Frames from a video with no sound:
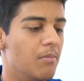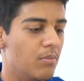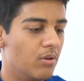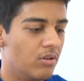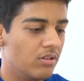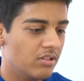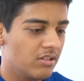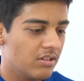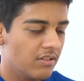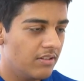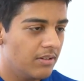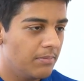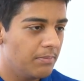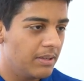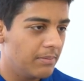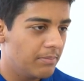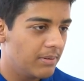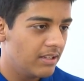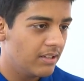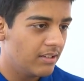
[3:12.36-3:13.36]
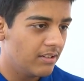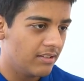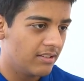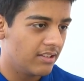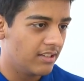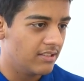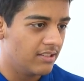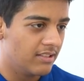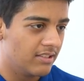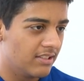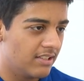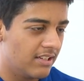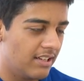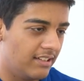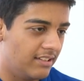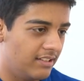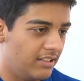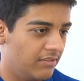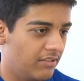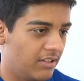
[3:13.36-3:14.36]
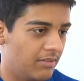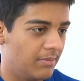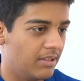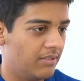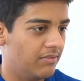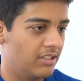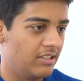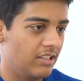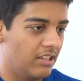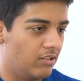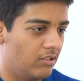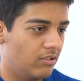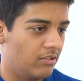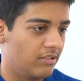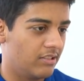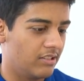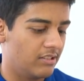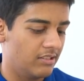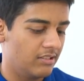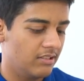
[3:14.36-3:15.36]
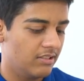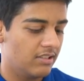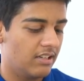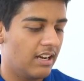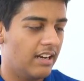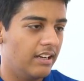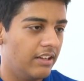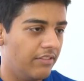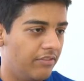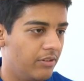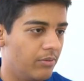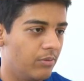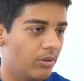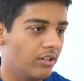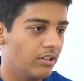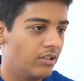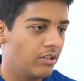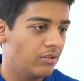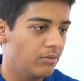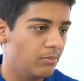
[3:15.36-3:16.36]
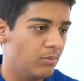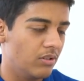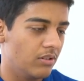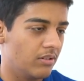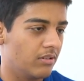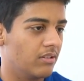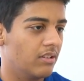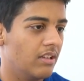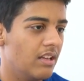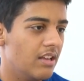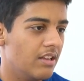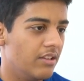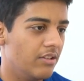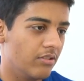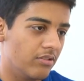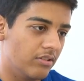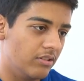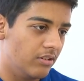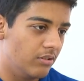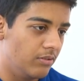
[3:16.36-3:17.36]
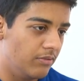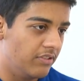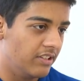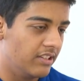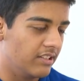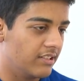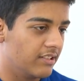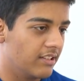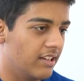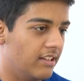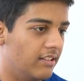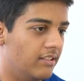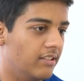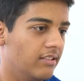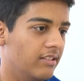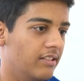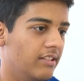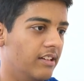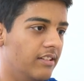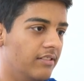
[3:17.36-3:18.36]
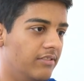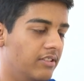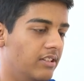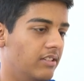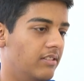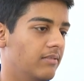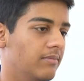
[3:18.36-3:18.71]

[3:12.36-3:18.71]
Most of the people suggest H.C. Verma, which I also suggest. And if you want to do more, you could do physics, calculus as well.